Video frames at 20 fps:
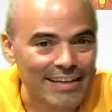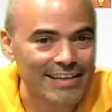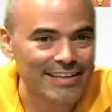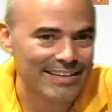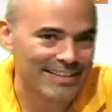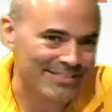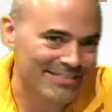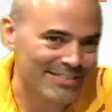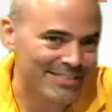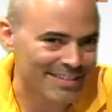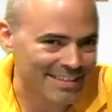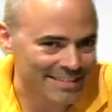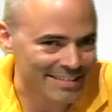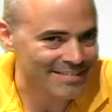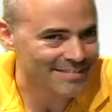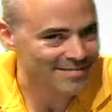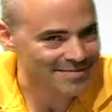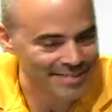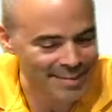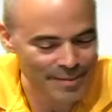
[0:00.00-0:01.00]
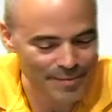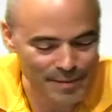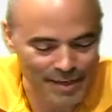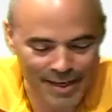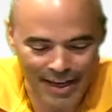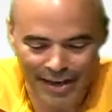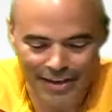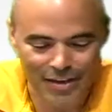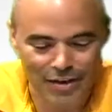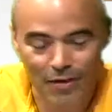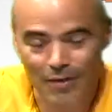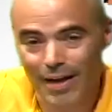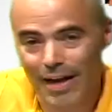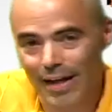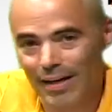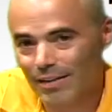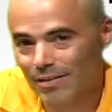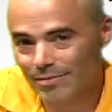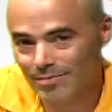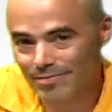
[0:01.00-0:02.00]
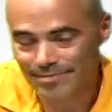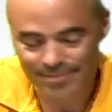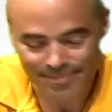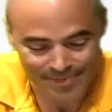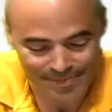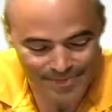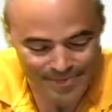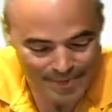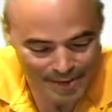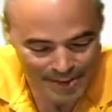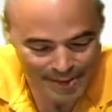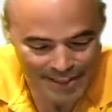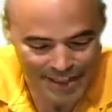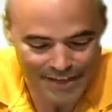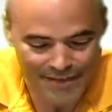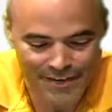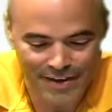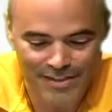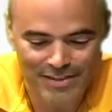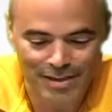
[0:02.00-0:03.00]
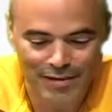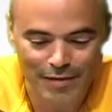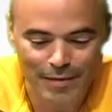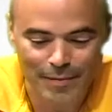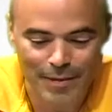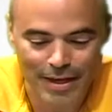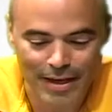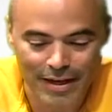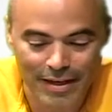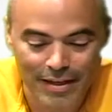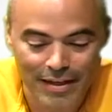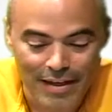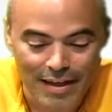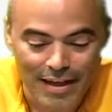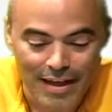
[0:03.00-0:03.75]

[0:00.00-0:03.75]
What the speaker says: An interesting tidbit. I don't know how much that affects everybody.